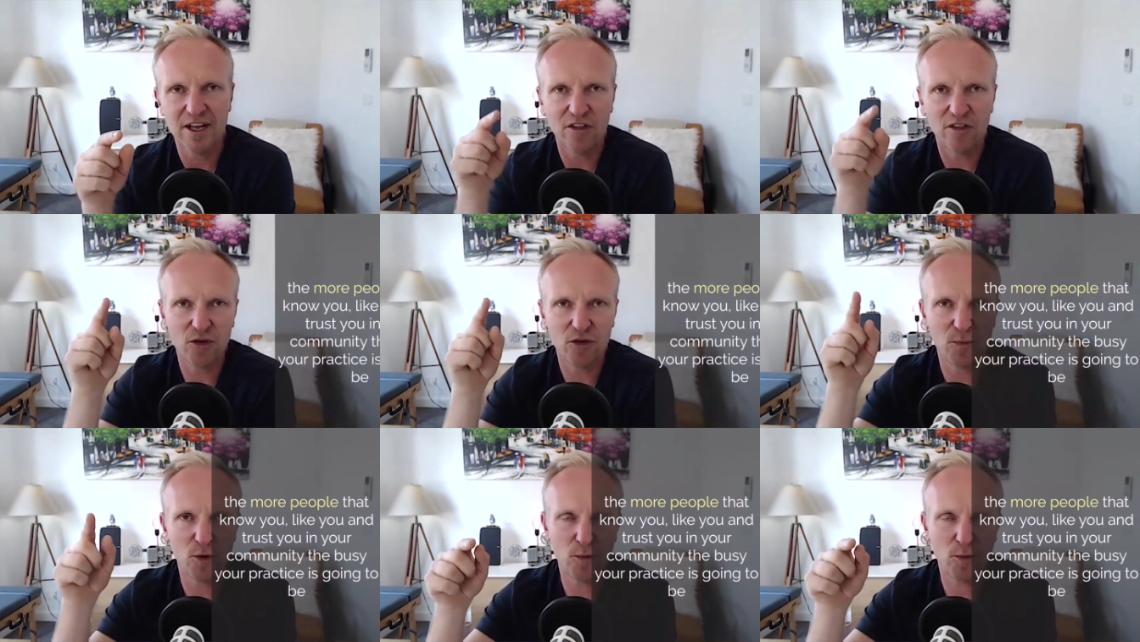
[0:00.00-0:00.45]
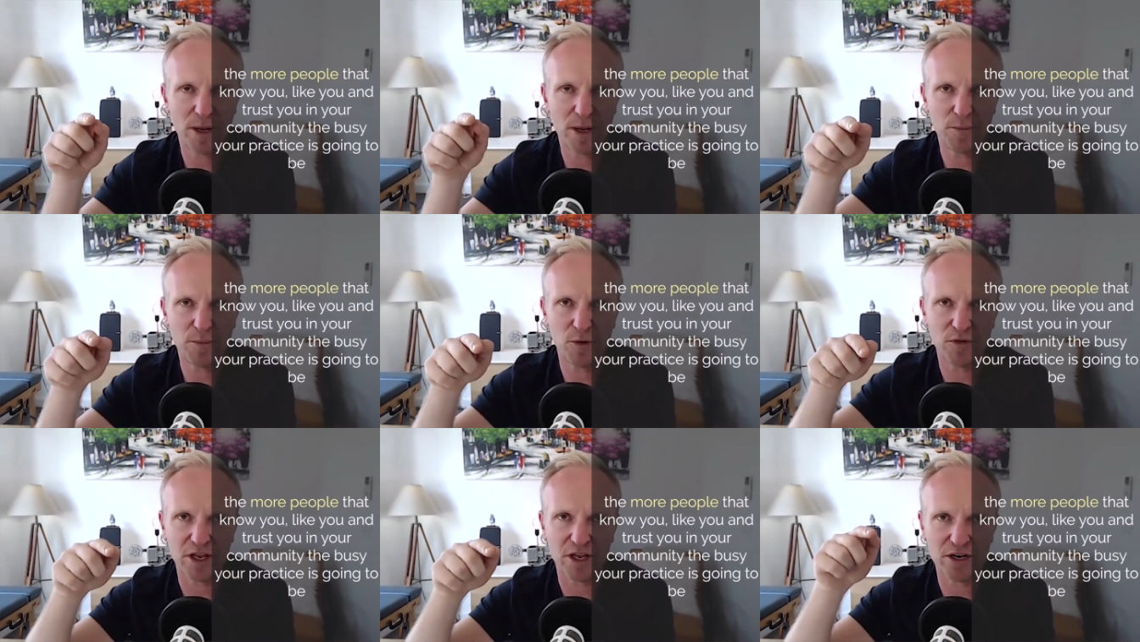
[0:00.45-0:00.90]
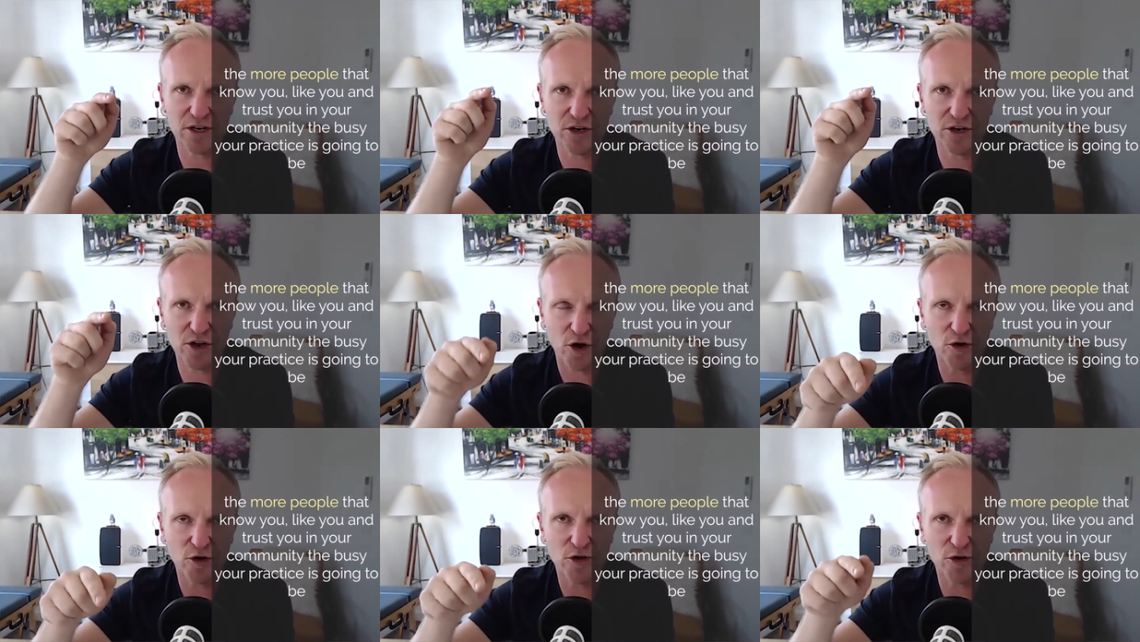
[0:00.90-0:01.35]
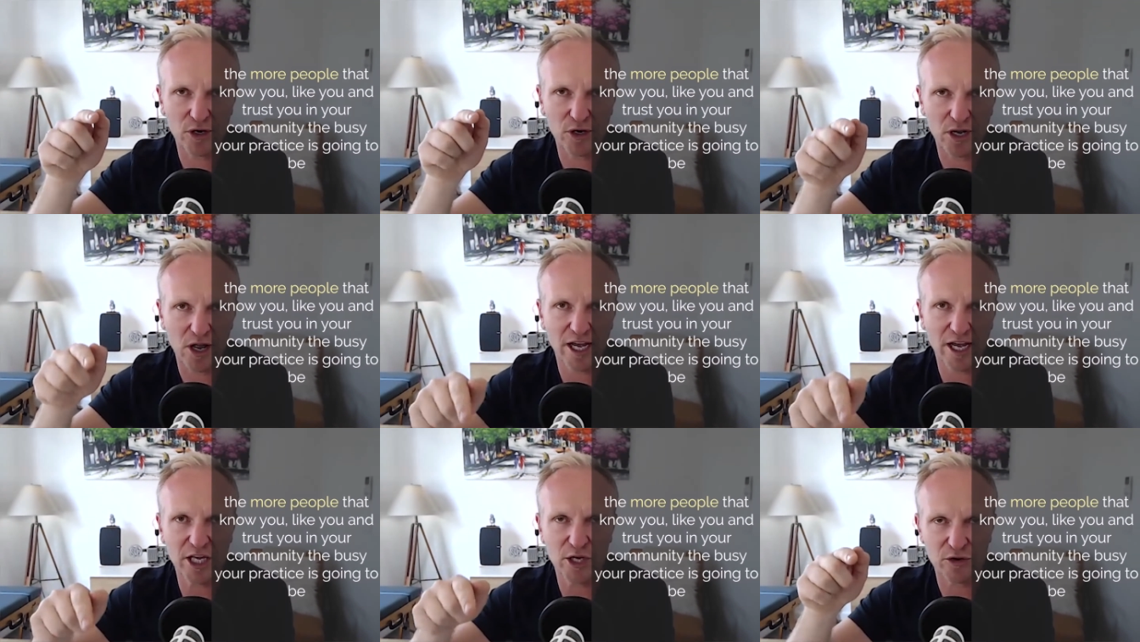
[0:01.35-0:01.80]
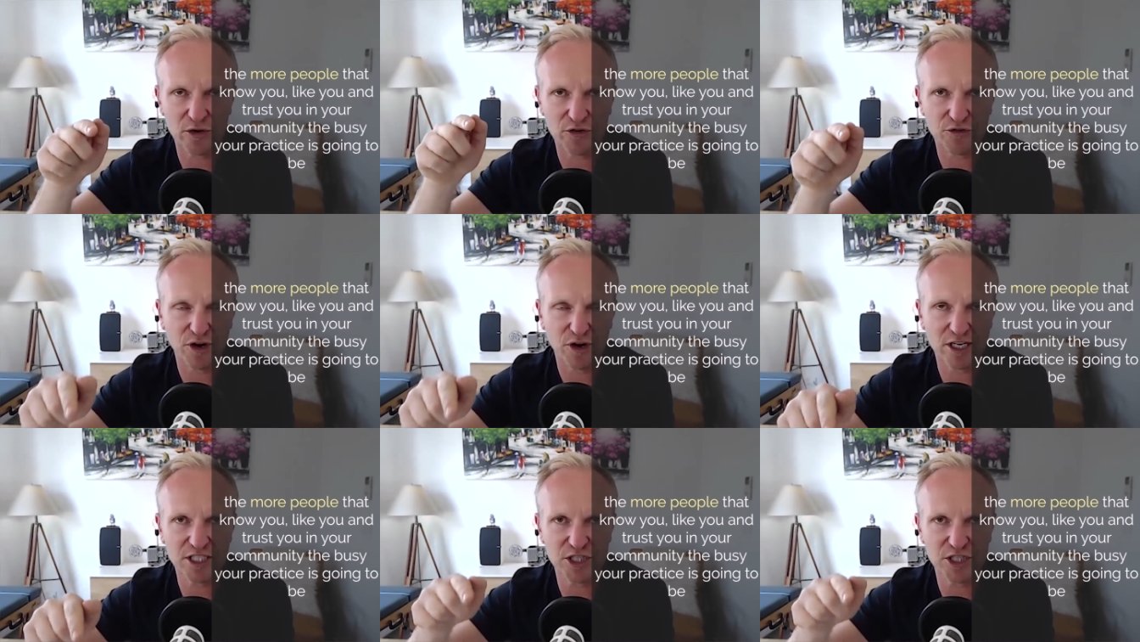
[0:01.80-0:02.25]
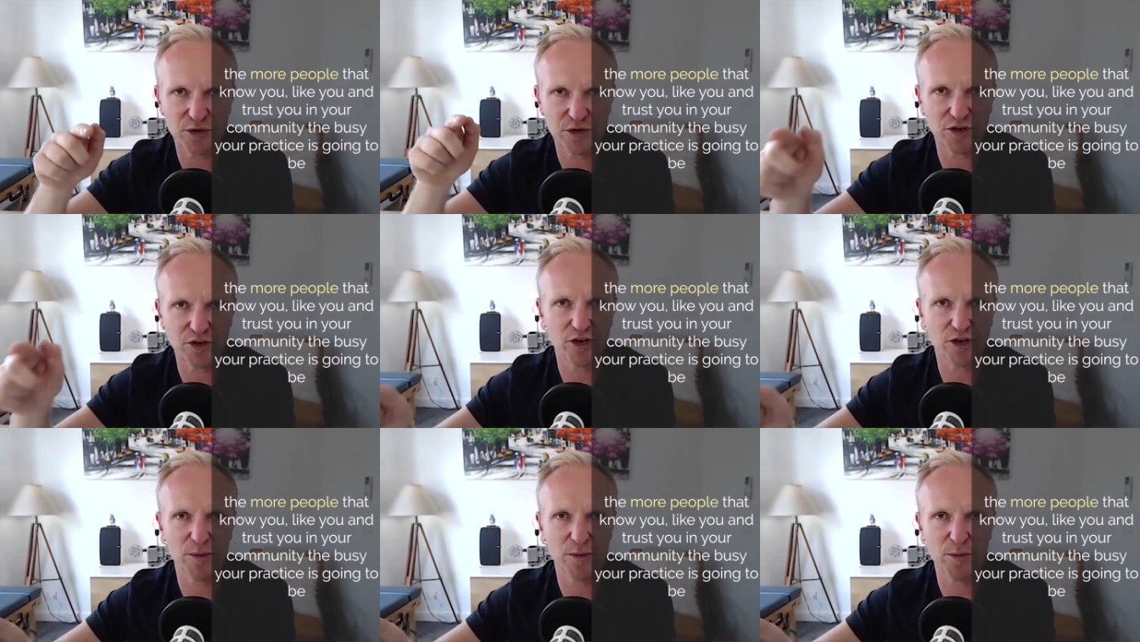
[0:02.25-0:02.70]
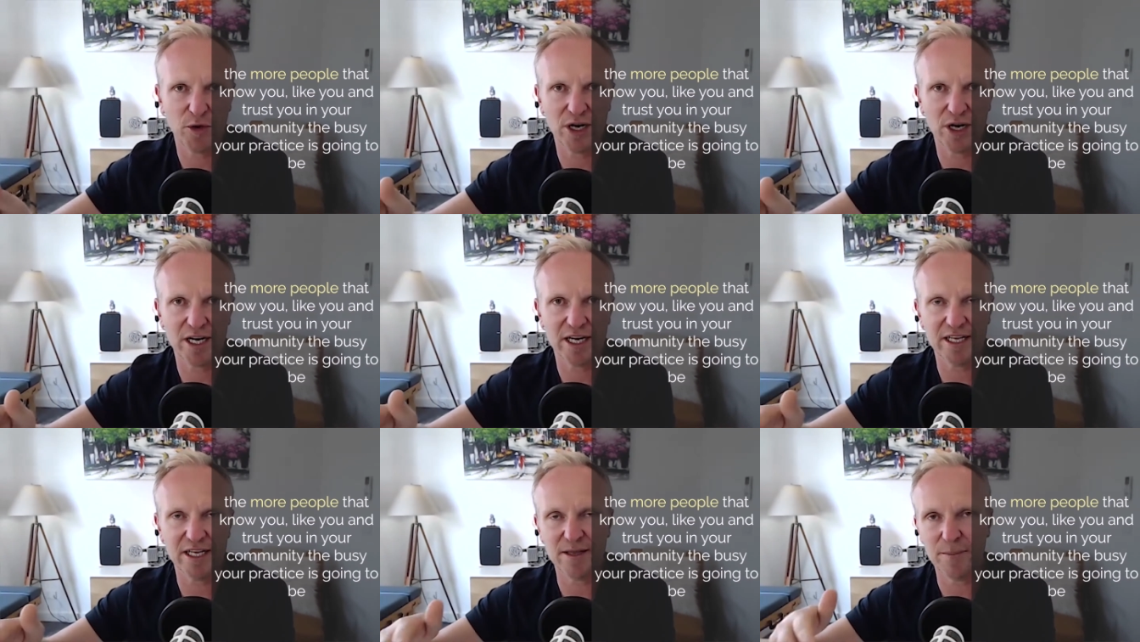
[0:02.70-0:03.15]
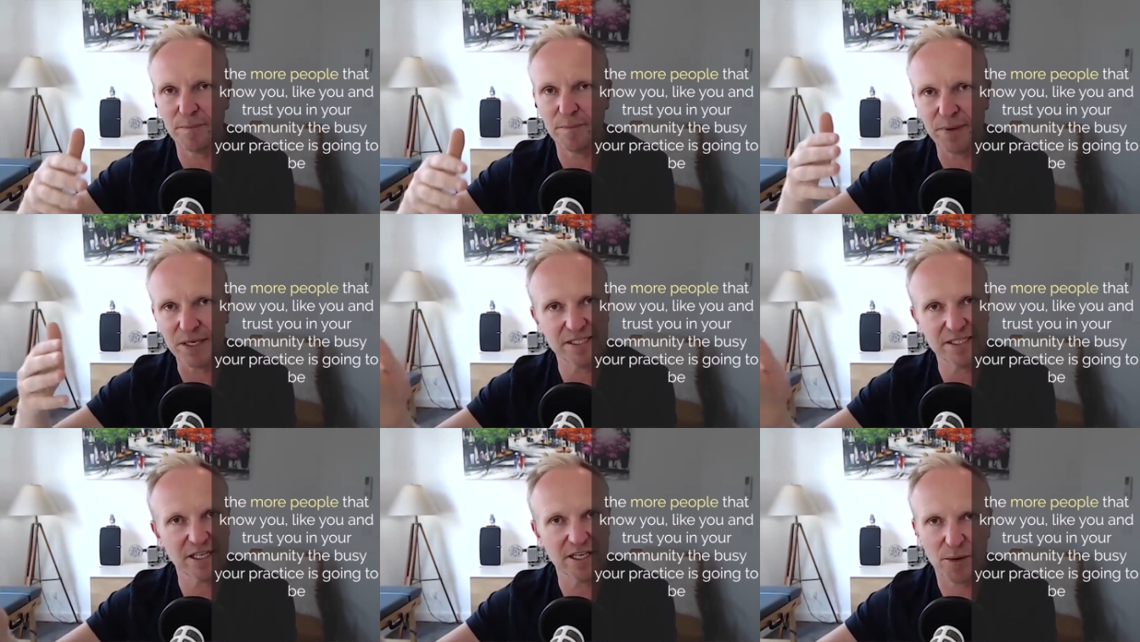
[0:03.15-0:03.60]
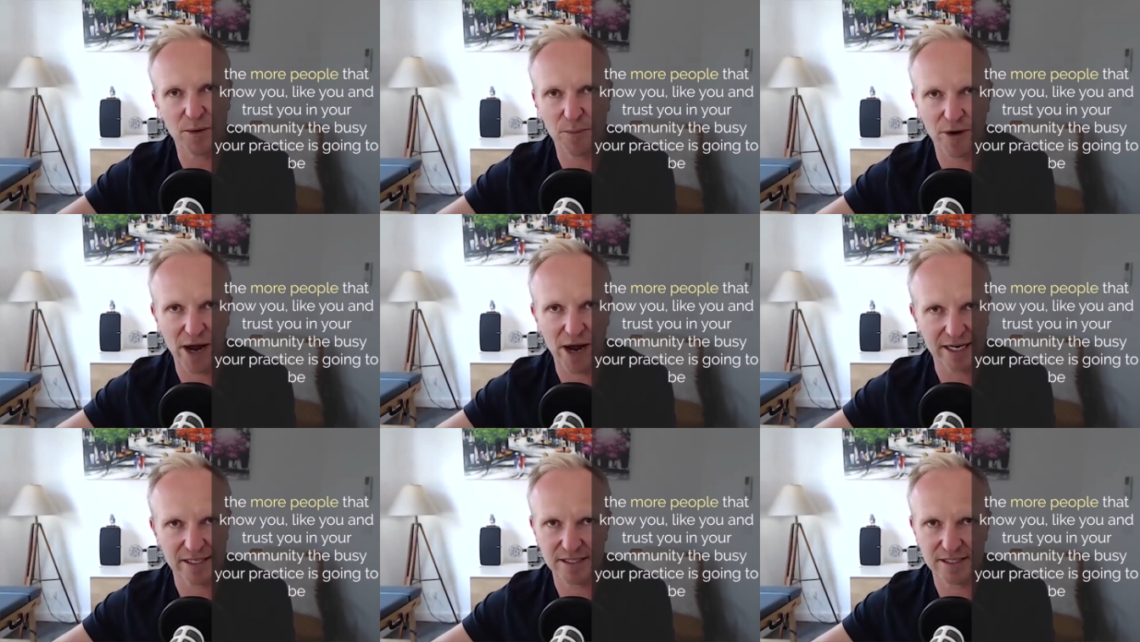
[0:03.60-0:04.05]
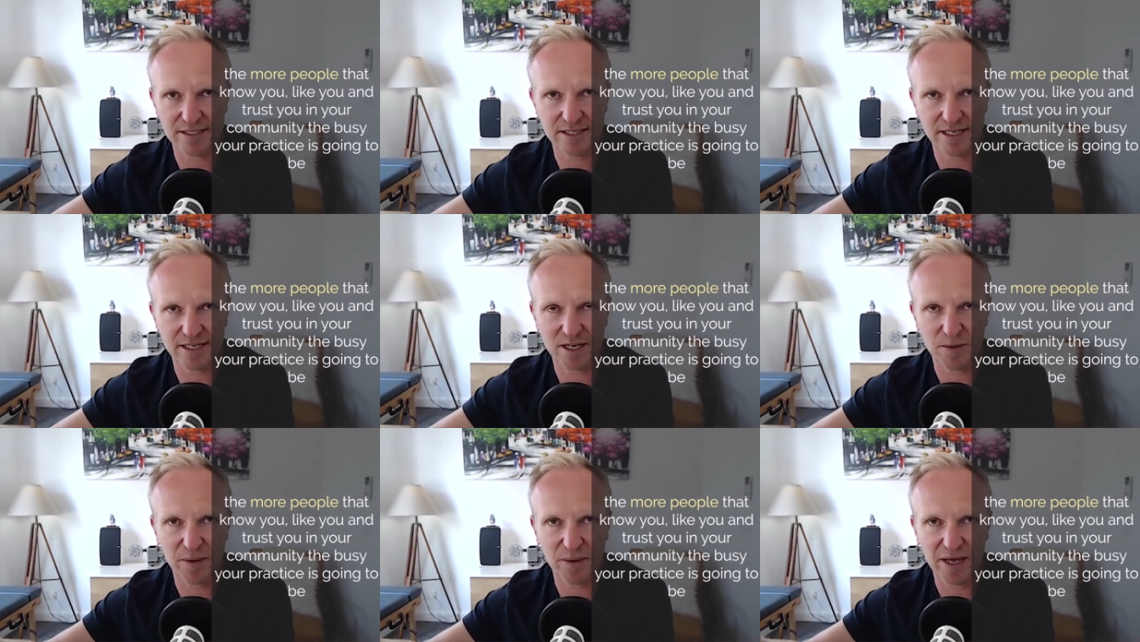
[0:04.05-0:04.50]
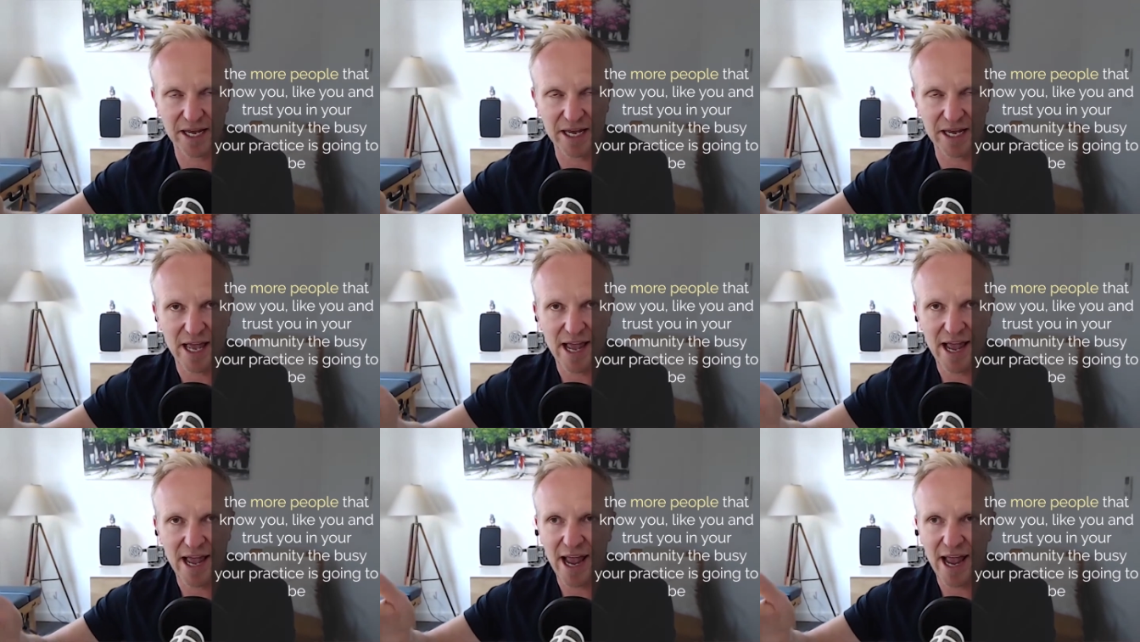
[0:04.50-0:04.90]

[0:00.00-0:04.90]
the more people that know you, like you, and trust you in your community, the busier your practice is going to be.